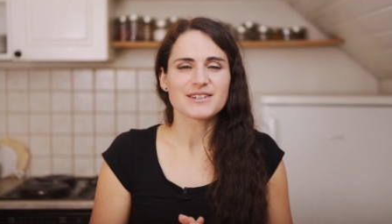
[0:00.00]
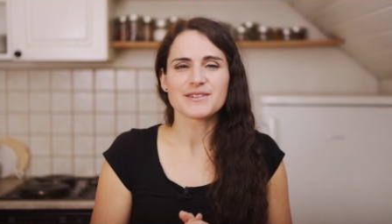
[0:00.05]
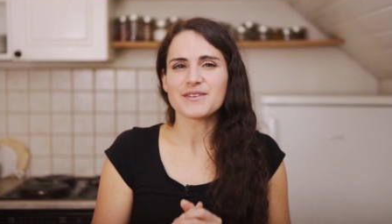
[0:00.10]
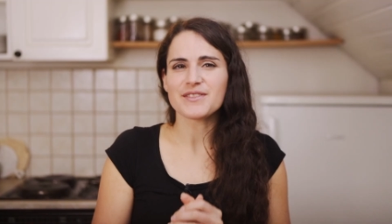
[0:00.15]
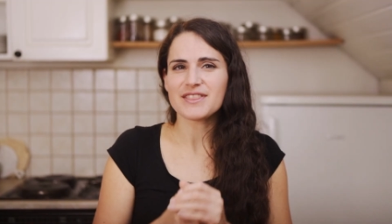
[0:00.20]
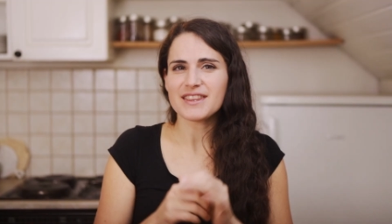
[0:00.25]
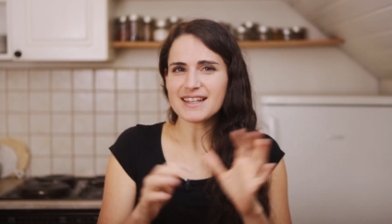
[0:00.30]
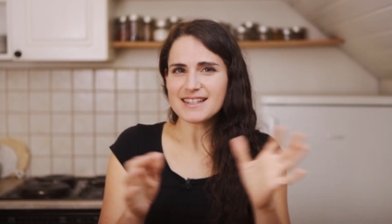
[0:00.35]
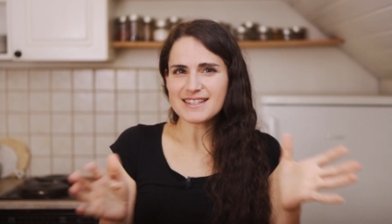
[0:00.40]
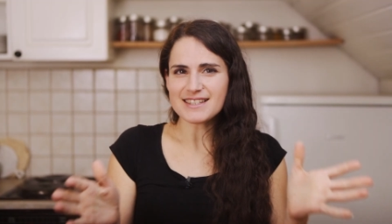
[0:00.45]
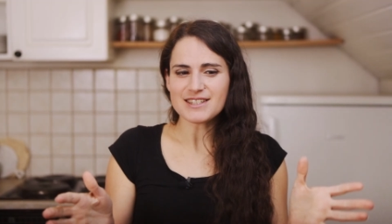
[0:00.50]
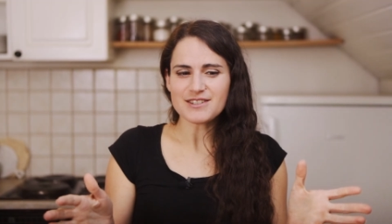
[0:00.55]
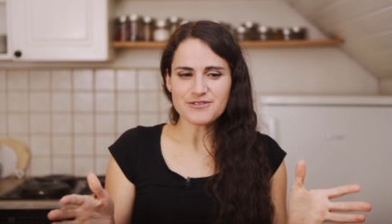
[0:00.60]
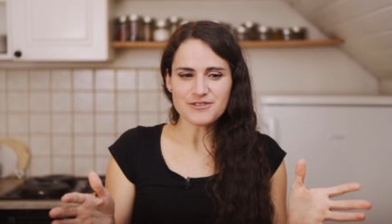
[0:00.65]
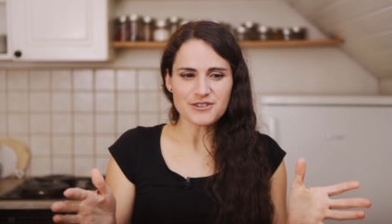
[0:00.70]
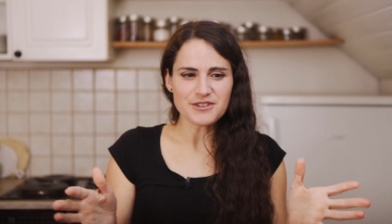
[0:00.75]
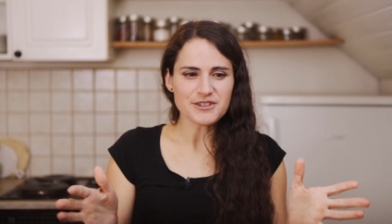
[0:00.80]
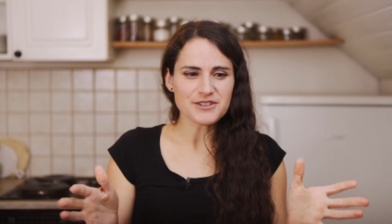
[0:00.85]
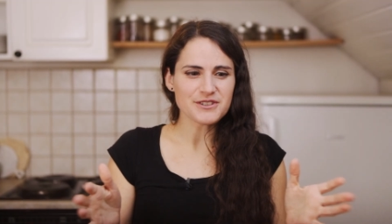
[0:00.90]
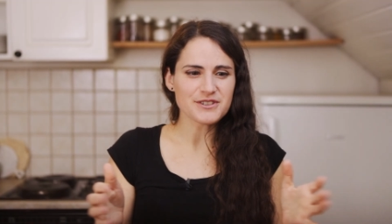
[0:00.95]
So that's it
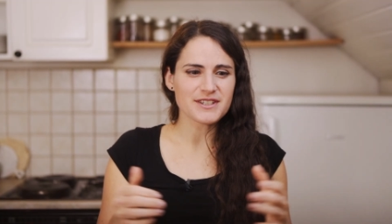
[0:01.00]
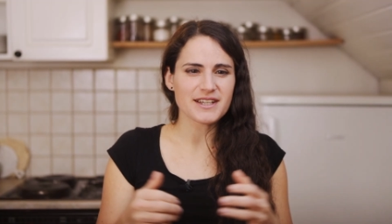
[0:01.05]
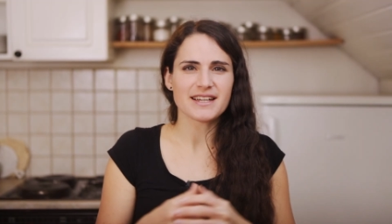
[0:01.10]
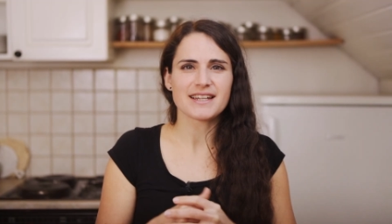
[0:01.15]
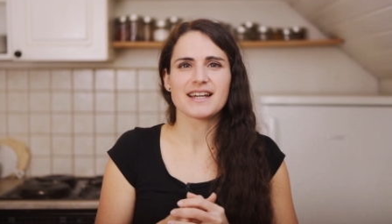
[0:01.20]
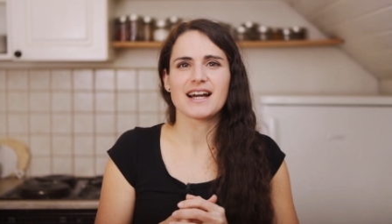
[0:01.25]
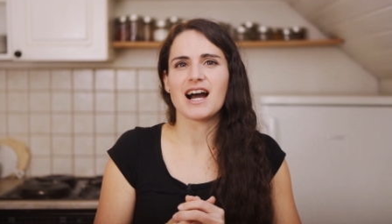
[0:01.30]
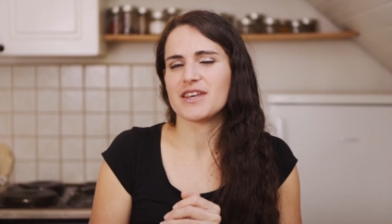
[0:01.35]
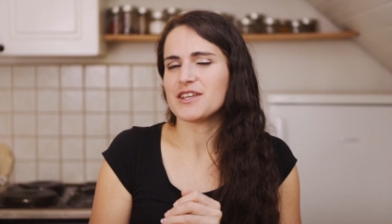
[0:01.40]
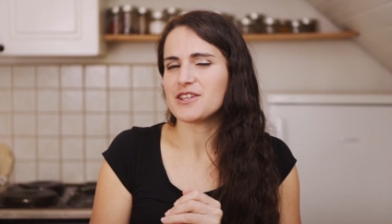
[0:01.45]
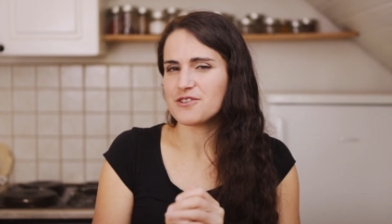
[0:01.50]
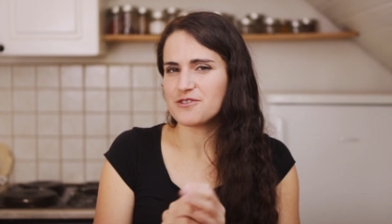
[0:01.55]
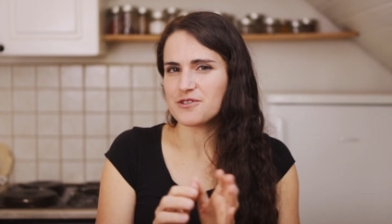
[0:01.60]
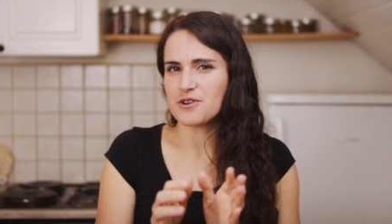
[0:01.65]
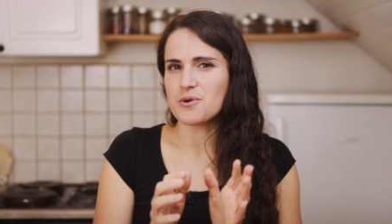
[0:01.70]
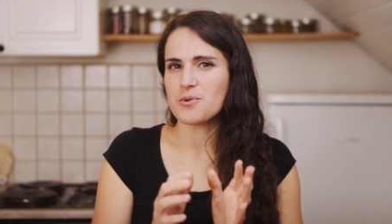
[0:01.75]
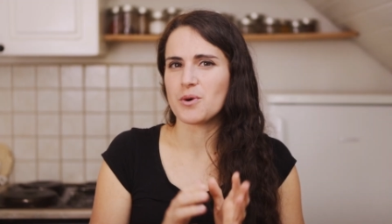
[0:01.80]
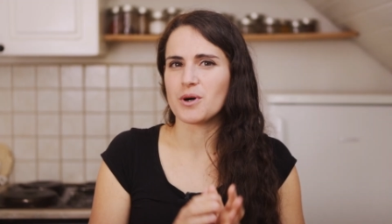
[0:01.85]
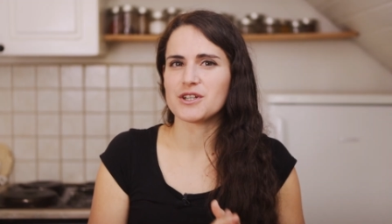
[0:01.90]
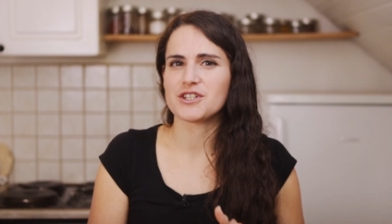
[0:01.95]
for today. Thank you
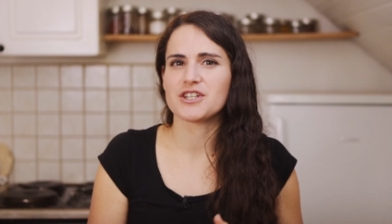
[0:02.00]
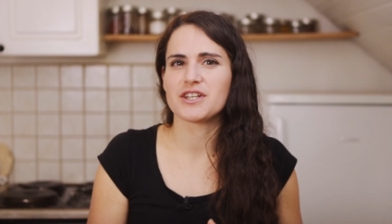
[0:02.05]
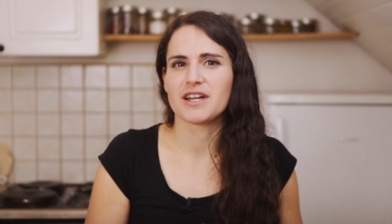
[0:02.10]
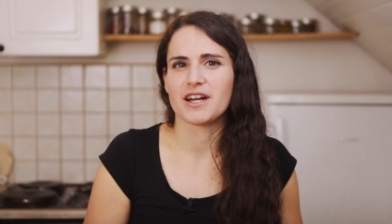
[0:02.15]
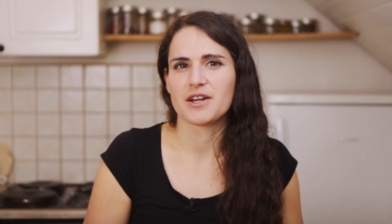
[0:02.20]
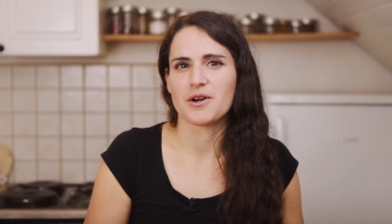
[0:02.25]
for watching.